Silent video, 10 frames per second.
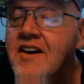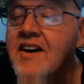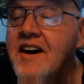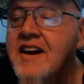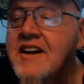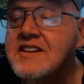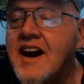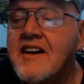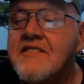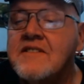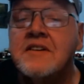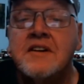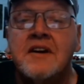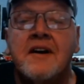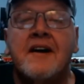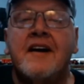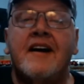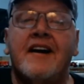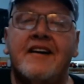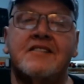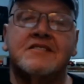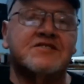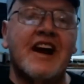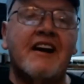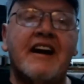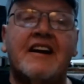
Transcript: well, anytime. Shout